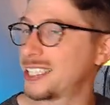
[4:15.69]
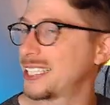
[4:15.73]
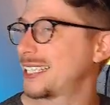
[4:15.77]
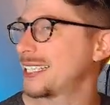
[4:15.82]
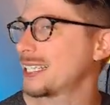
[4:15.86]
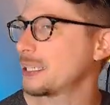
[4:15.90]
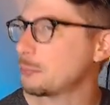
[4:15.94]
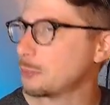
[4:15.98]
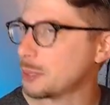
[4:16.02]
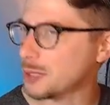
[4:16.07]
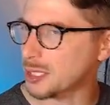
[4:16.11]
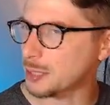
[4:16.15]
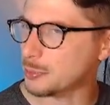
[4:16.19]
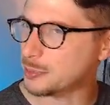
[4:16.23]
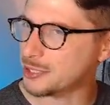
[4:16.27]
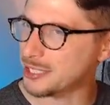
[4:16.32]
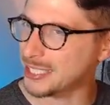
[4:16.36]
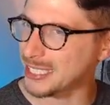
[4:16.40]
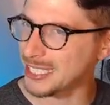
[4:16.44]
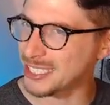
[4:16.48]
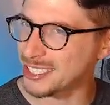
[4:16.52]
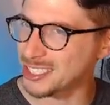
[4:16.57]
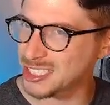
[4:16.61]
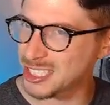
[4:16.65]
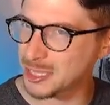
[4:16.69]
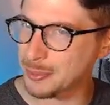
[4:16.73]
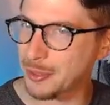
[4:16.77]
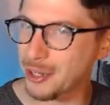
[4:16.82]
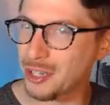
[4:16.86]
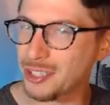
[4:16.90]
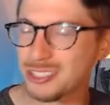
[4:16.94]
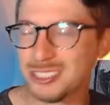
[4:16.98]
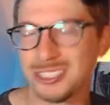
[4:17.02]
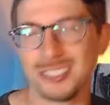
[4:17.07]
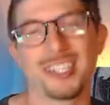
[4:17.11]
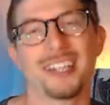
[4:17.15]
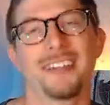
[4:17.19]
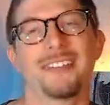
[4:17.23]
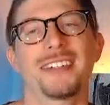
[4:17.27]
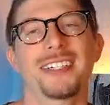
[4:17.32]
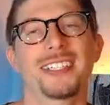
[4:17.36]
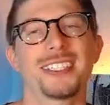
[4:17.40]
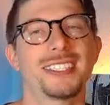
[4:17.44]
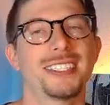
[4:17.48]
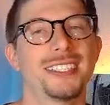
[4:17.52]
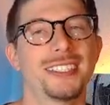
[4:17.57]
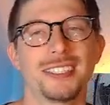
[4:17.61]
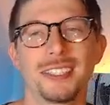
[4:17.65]
They didn't build up to the Energy Ball, so I
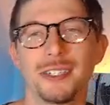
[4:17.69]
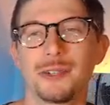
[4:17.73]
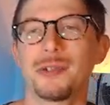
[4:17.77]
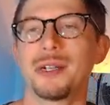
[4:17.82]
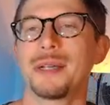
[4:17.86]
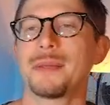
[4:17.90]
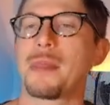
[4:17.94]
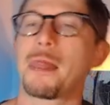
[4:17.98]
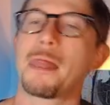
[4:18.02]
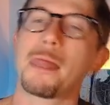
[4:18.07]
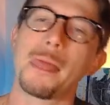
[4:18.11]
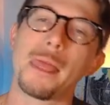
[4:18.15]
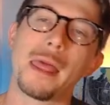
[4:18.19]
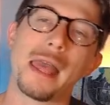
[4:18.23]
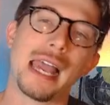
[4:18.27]
figure, you know what?